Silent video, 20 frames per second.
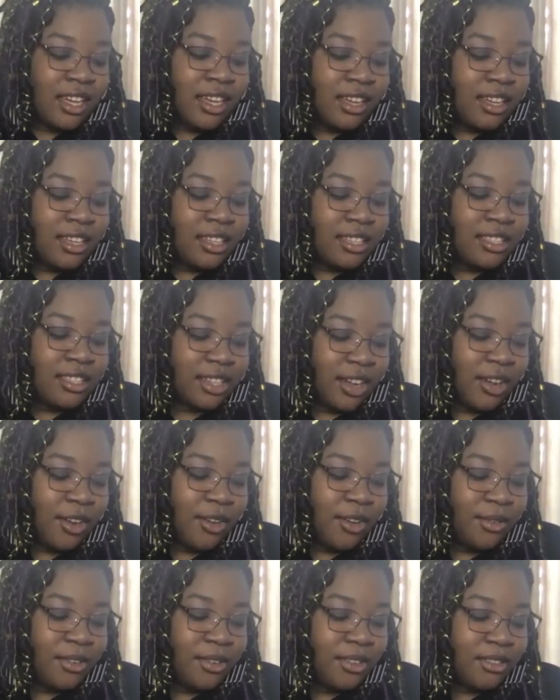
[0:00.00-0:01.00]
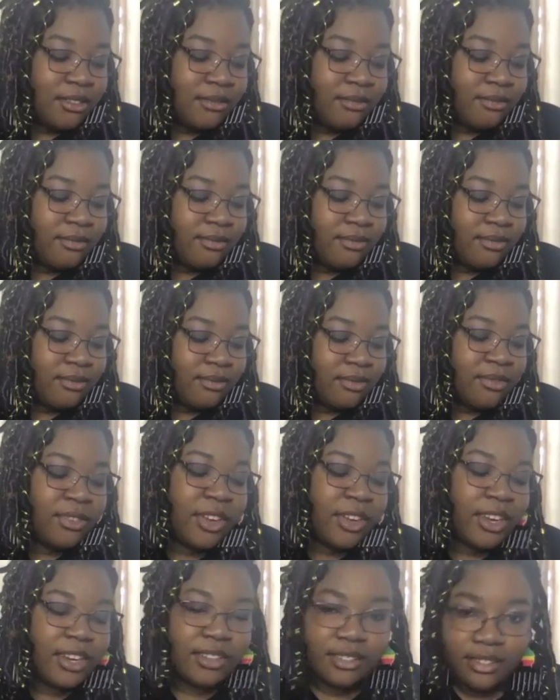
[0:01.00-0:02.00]
So
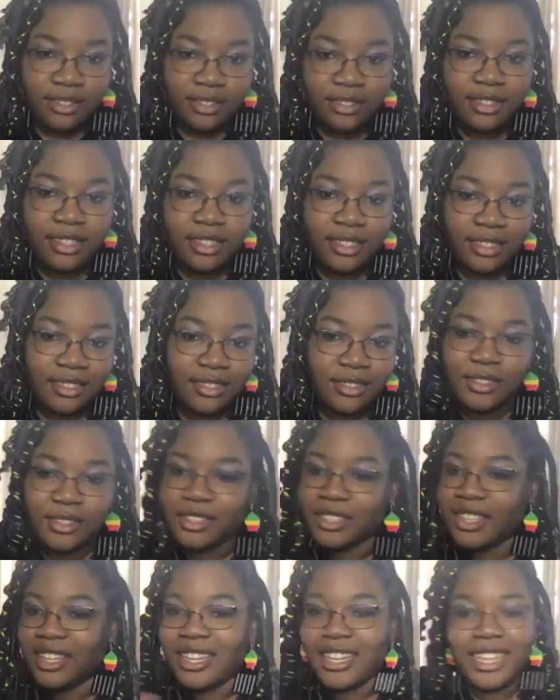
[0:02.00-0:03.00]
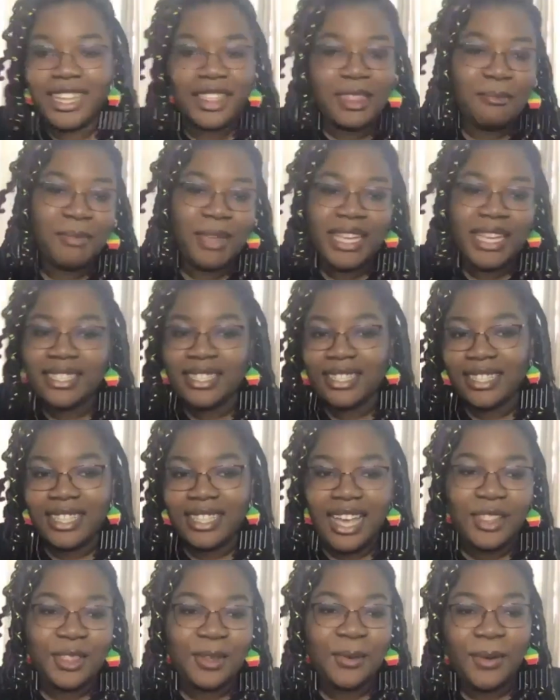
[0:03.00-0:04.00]
first, I'm just gonna get the basics
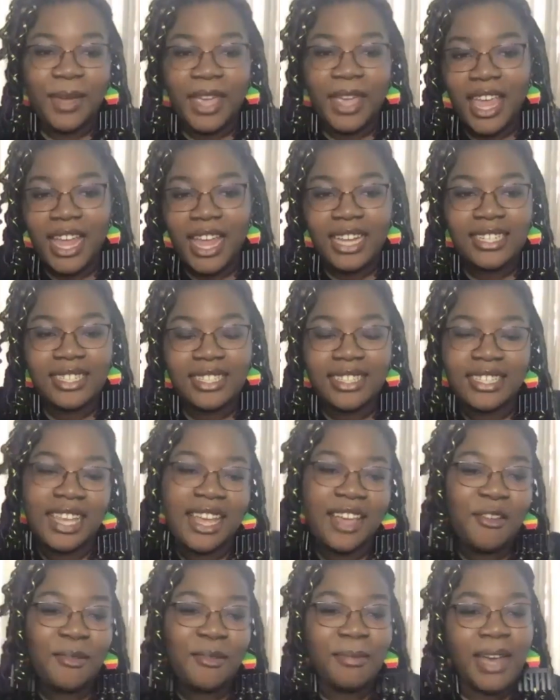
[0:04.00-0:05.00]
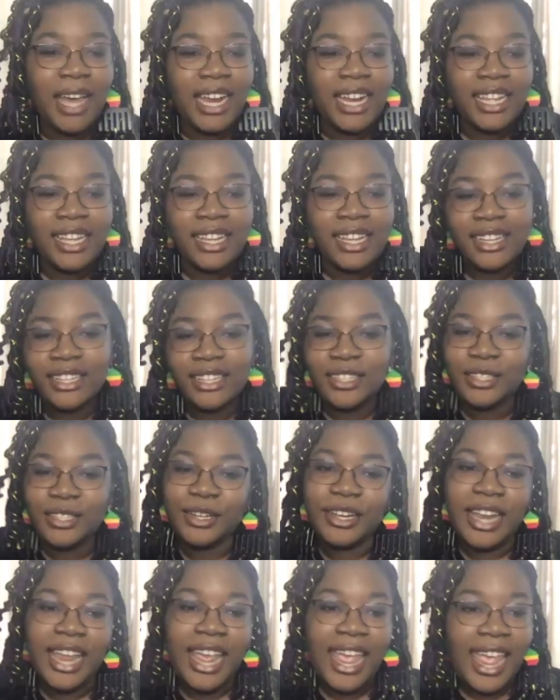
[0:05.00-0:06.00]
out the way. Just tell everybody your
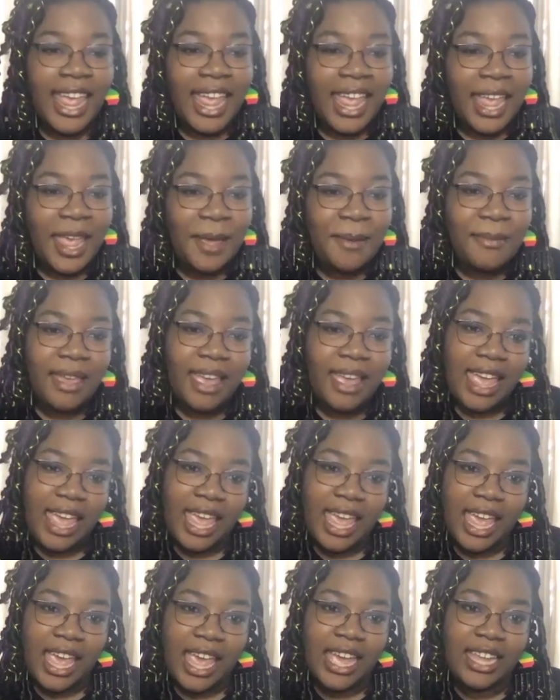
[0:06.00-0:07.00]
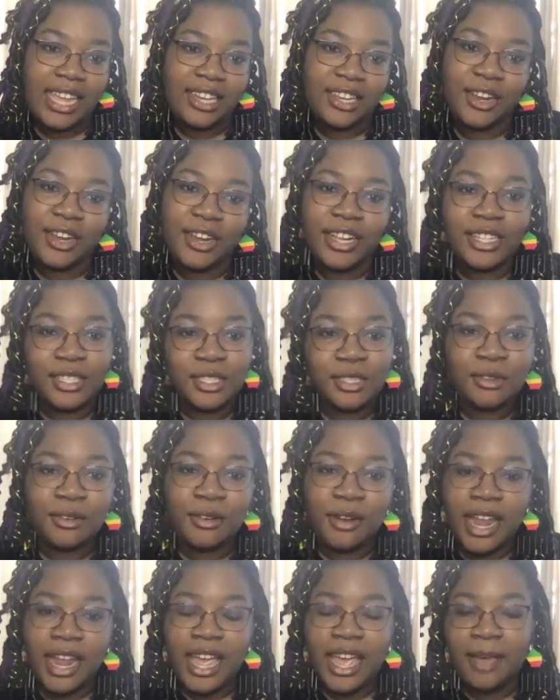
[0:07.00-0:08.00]
name and your
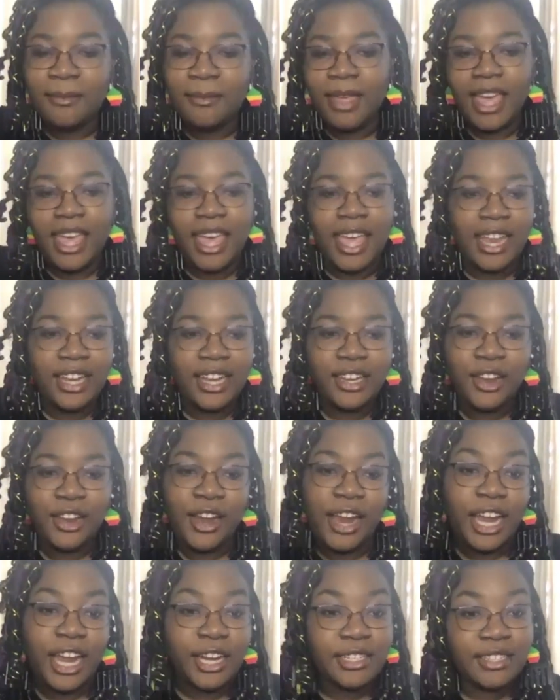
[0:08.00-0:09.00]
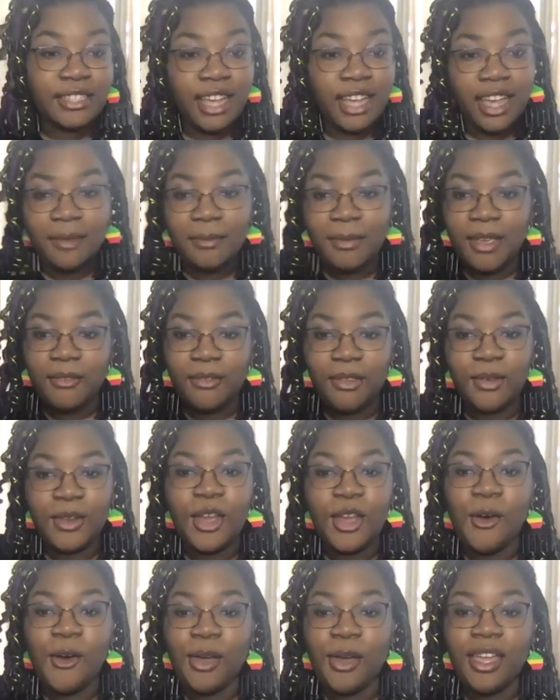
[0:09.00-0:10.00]
Instagram and your hair type if you
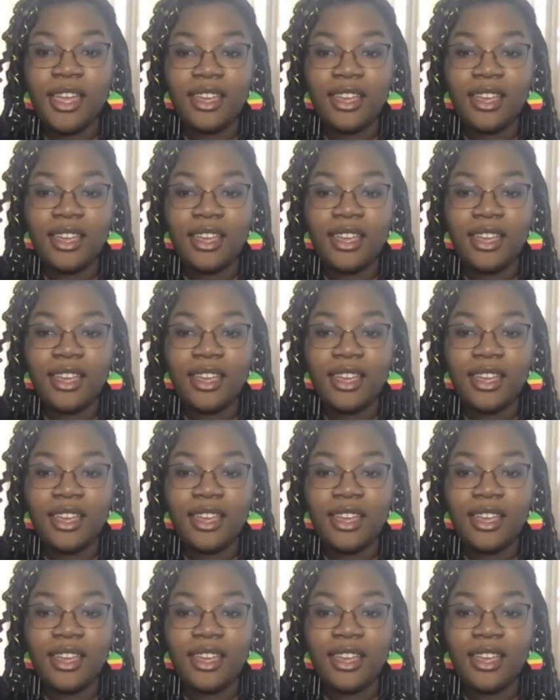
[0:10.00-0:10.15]
know it.